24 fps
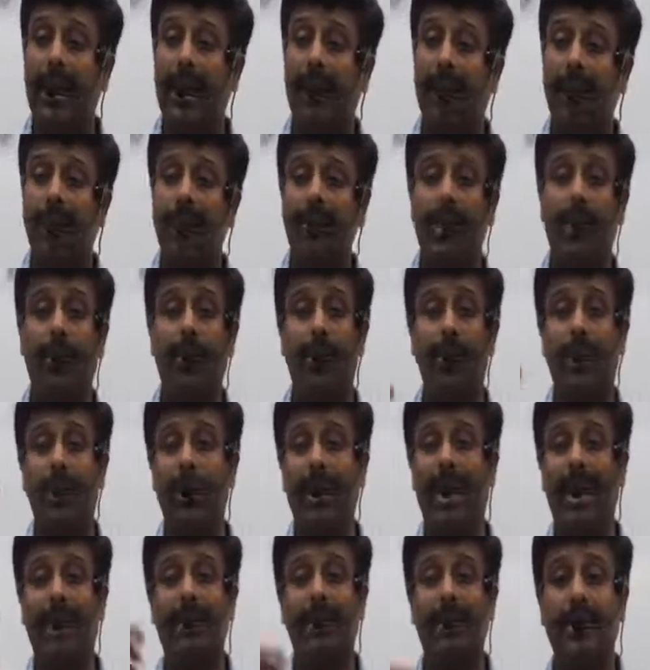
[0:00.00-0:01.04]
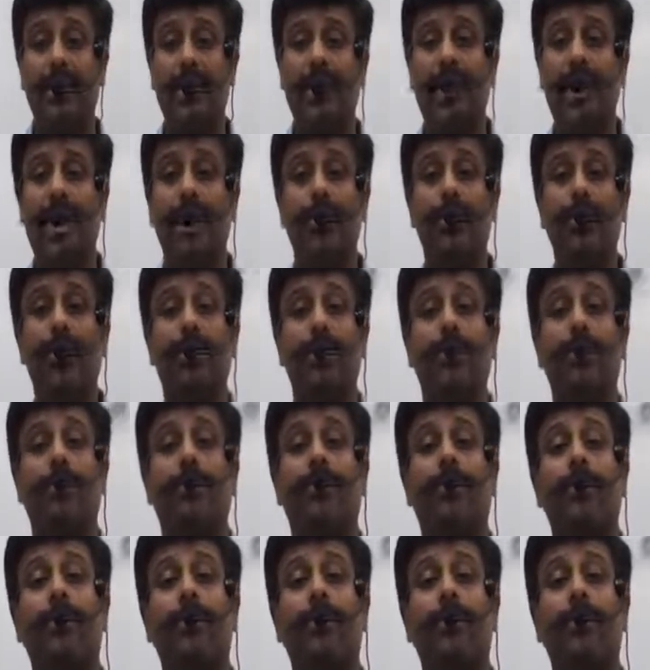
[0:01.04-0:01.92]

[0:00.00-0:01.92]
it comes out to, let us say, Ayush.